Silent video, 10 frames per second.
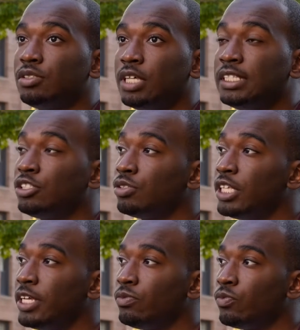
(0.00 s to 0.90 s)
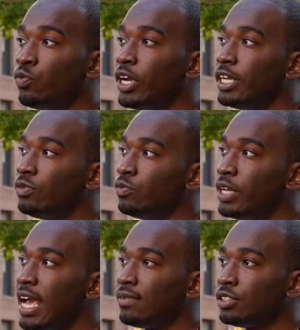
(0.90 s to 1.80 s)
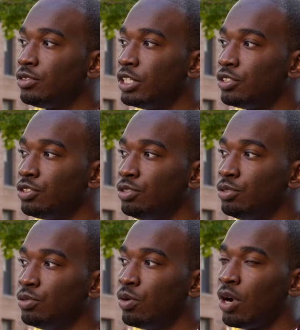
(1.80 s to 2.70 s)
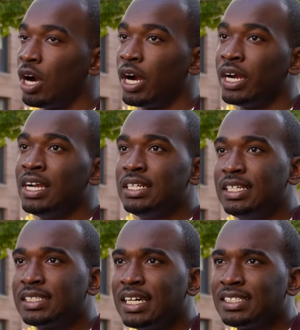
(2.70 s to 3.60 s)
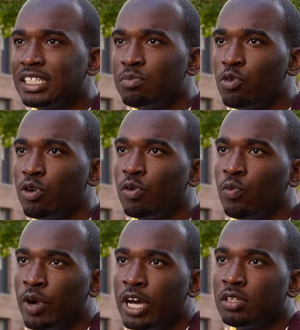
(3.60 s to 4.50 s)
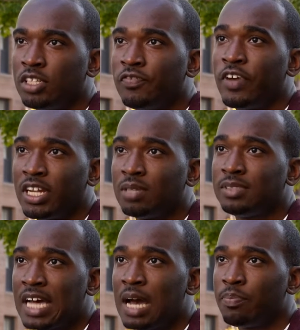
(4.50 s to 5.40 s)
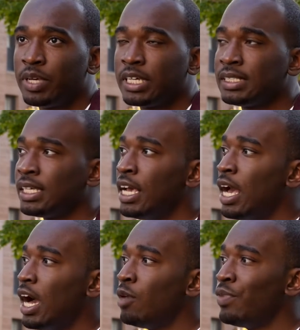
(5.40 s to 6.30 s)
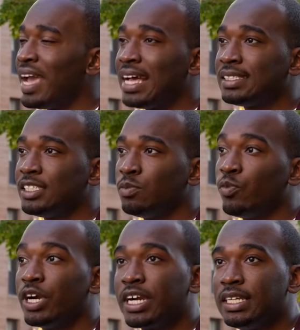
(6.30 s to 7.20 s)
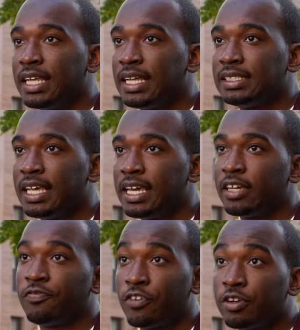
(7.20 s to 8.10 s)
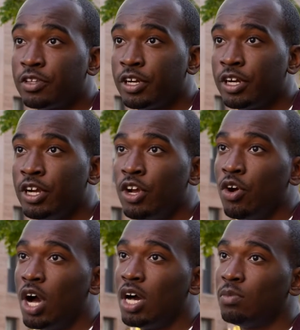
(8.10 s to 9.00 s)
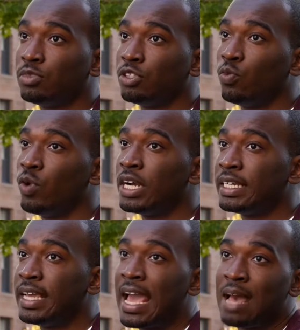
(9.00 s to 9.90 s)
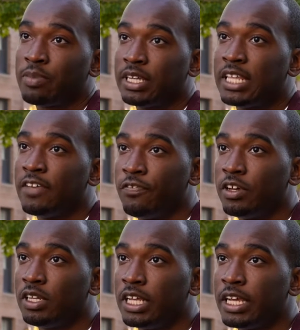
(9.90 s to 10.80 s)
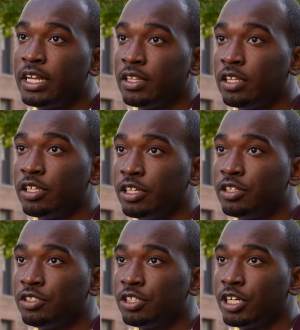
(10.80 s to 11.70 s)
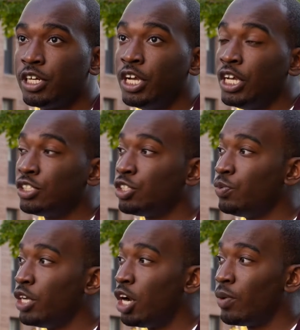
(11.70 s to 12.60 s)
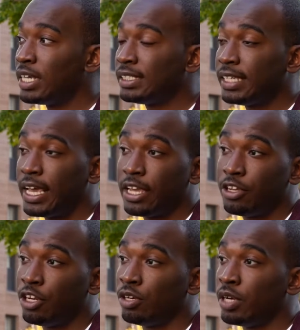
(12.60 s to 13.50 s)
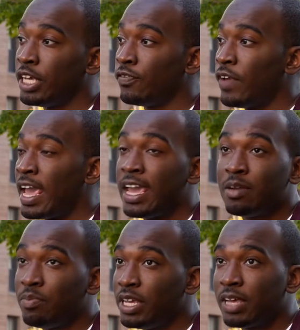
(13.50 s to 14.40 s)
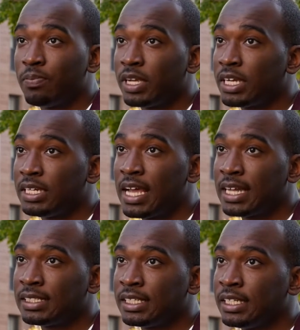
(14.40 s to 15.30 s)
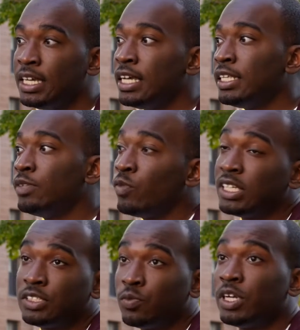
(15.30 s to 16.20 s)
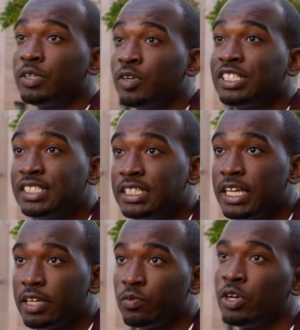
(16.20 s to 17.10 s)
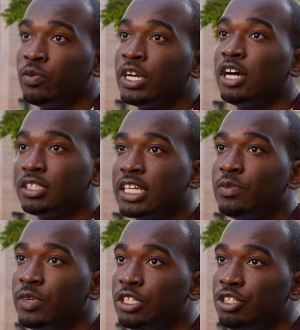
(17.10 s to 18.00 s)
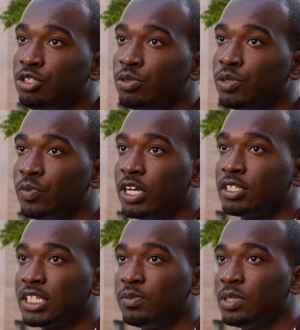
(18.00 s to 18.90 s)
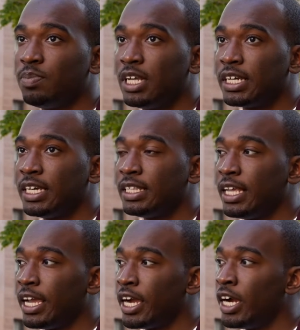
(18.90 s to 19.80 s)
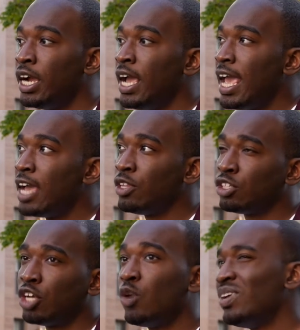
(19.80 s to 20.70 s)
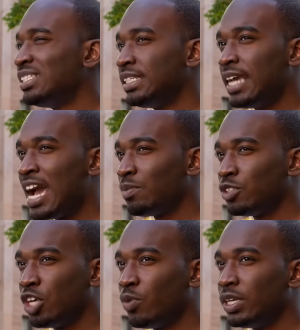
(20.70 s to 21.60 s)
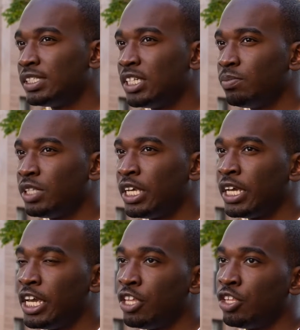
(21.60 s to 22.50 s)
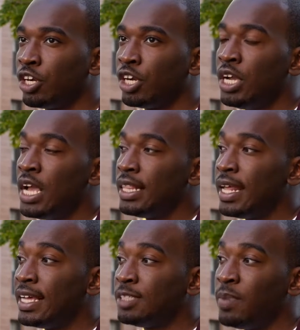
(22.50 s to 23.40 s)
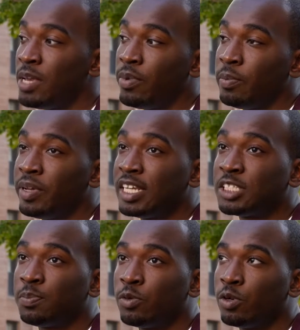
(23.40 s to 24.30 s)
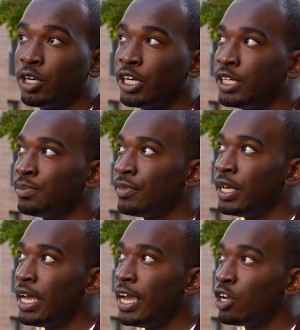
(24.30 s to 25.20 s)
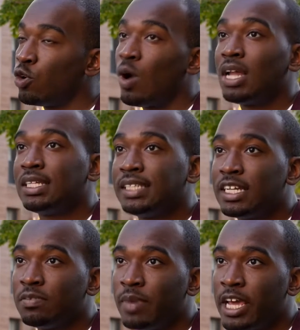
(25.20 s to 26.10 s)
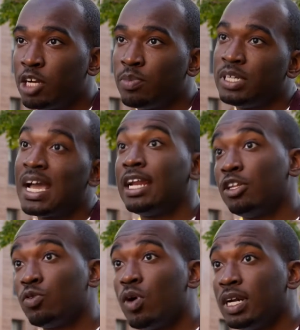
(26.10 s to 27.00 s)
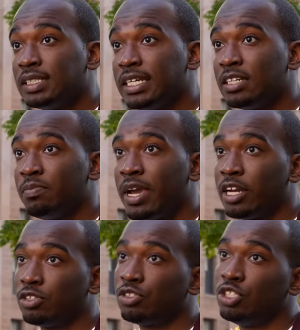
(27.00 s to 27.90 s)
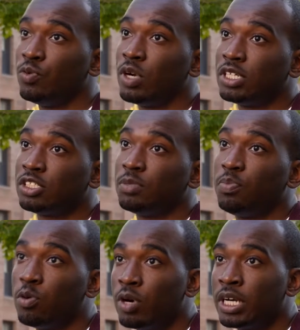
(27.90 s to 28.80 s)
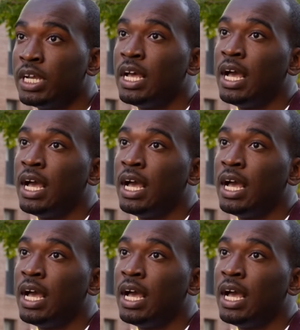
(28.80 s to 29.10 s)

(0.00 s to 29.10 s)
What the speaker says: And so then when we have students who are discussing more well-developed topics, we ask them where can they take it further. So what gap can they fill in the literature? So we always say, if A and B have been connected, then where's C? What else can we do and what else can we plug in there? And there's always a gap. There's always something either that has maybe been explored in a qualitative manner, but not in a quantitative manner. So you want to support